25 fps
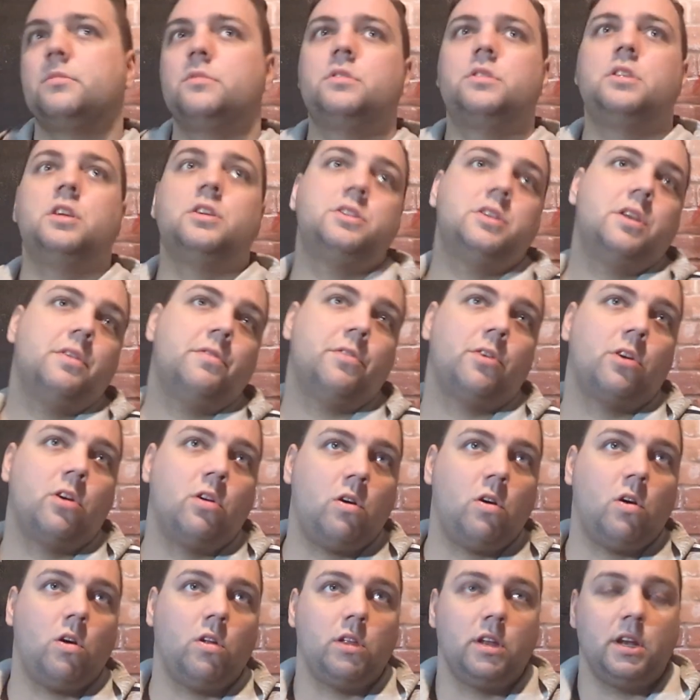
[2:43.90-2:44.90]
there's different
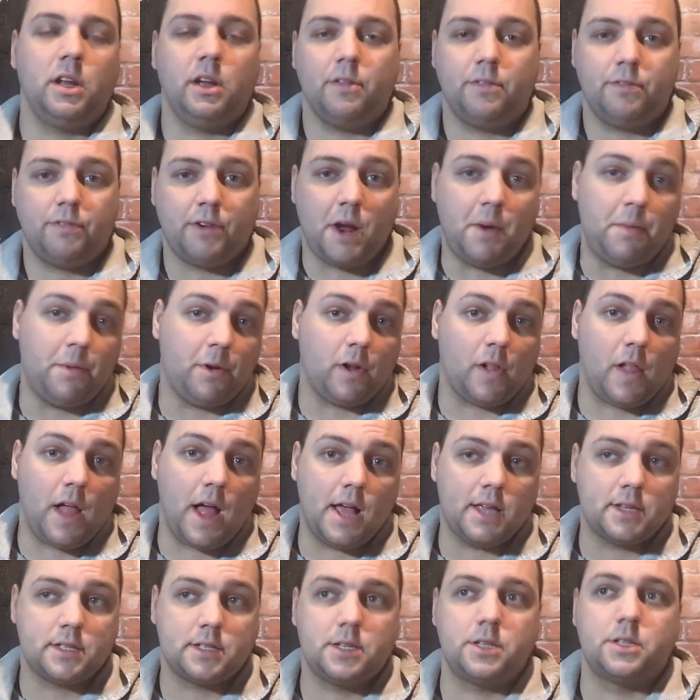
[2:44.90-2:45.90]
quality of
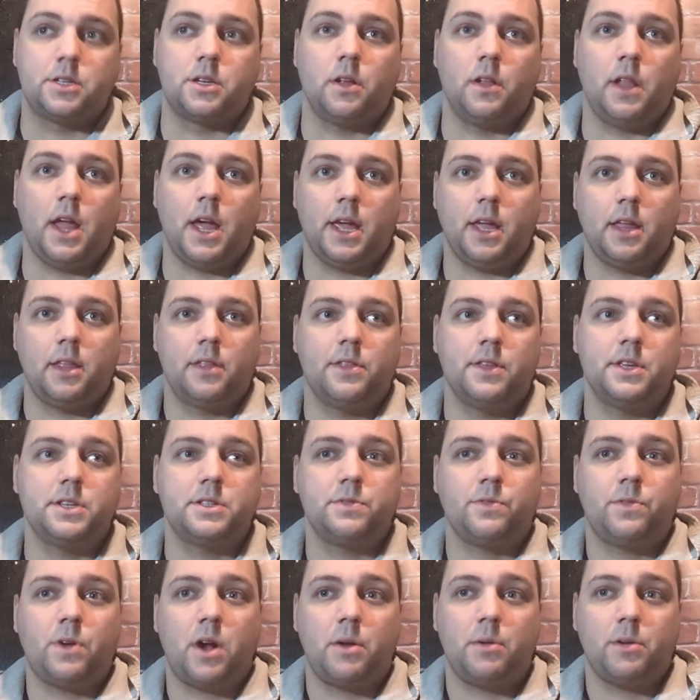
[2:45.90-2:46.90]
fiberglass. So like
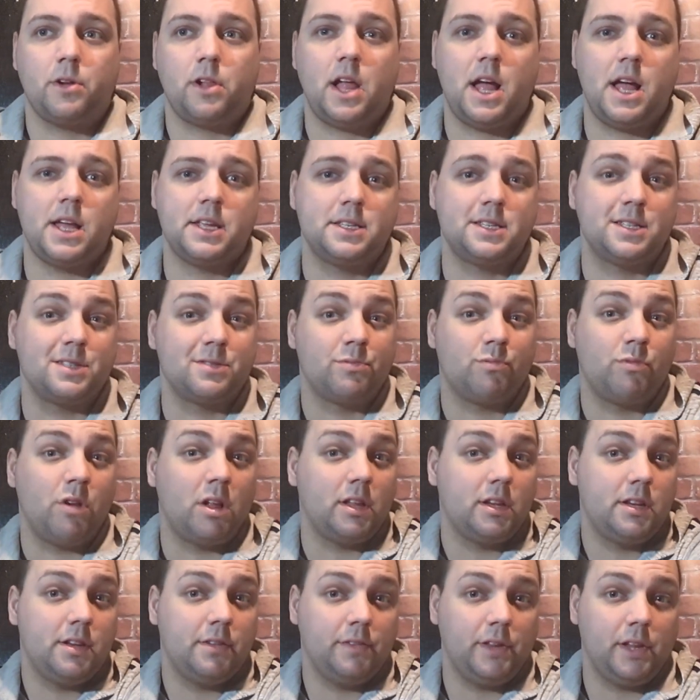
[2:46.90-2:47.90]
this fiberglass is
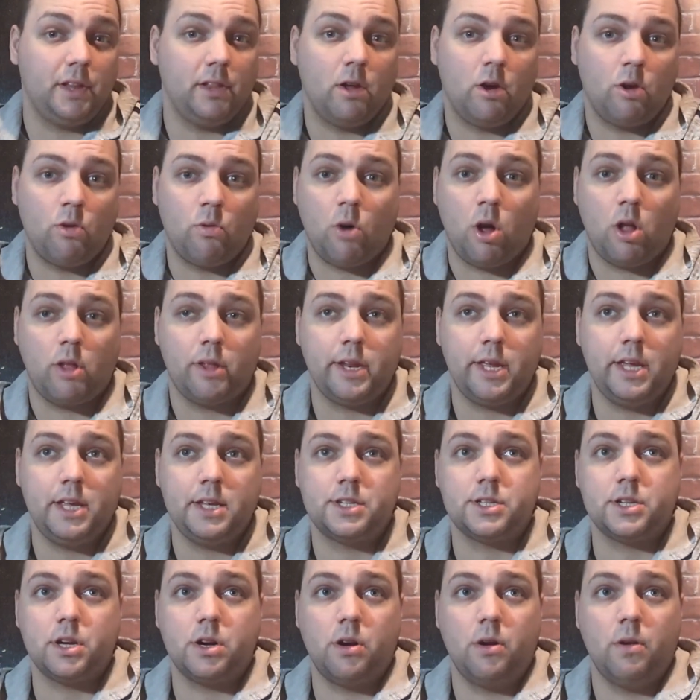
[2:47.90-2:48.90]
relatively low quality,
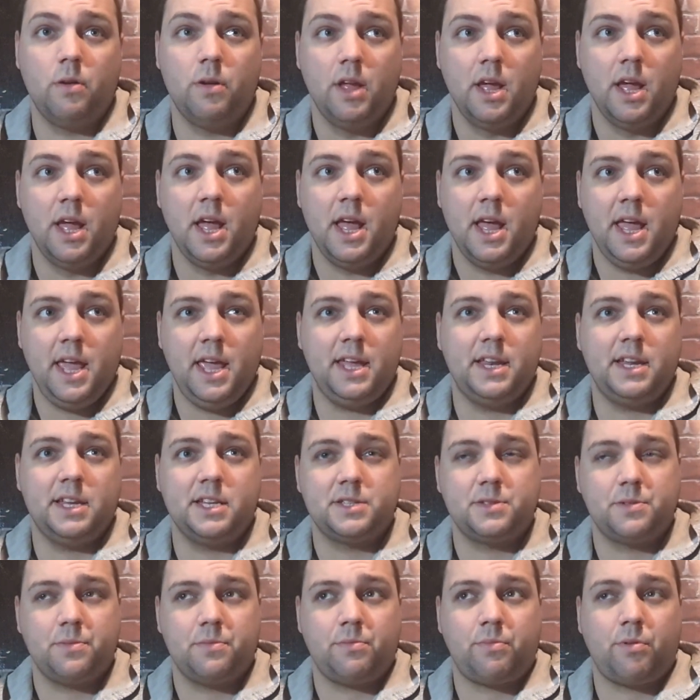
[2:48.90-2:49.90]
so it
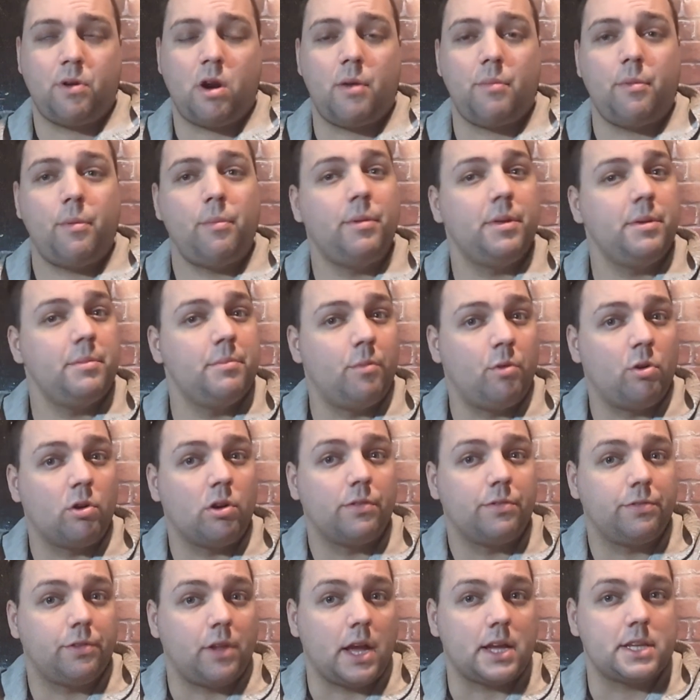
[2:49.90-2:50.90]
is probably
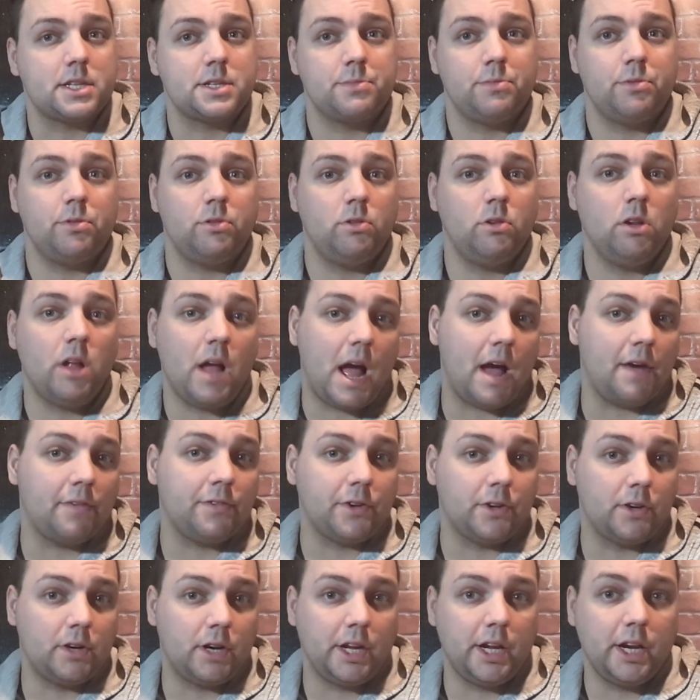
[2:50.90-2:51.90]
more flexible
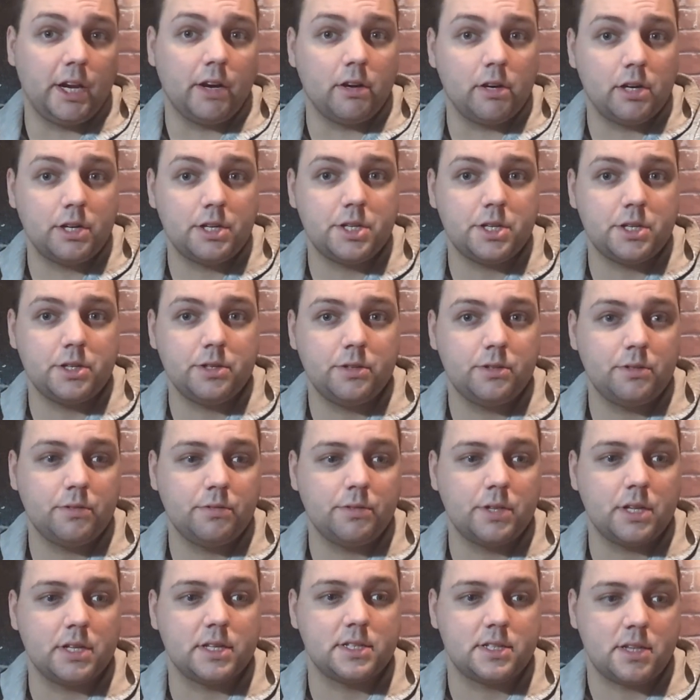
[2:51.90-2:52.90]
after a year or
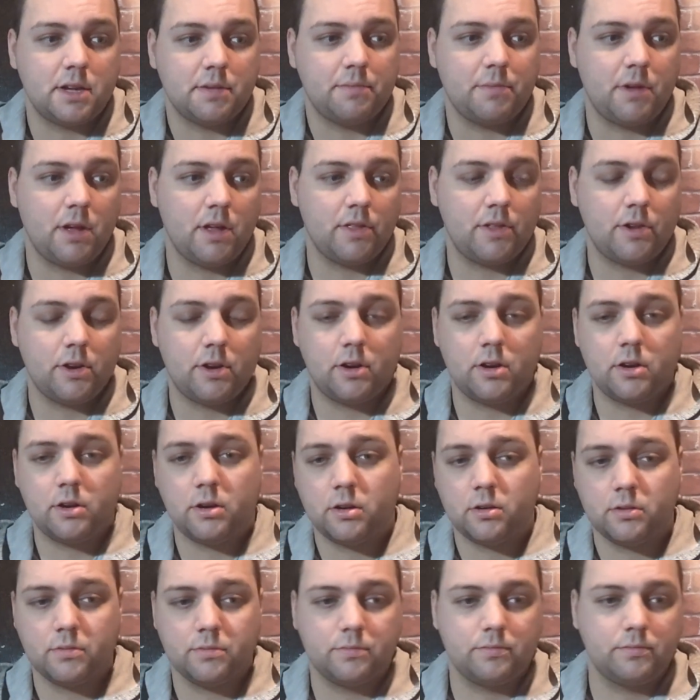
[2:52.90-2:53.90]
two than some
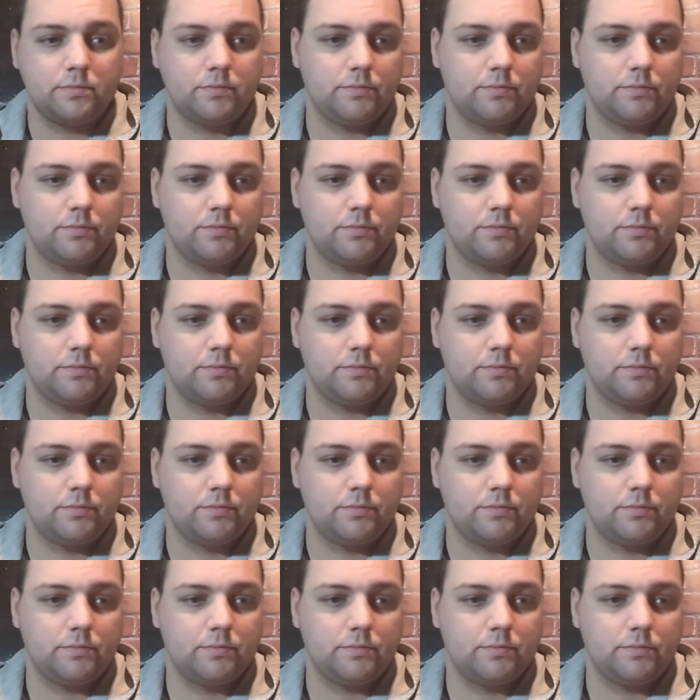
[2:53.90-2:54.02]
other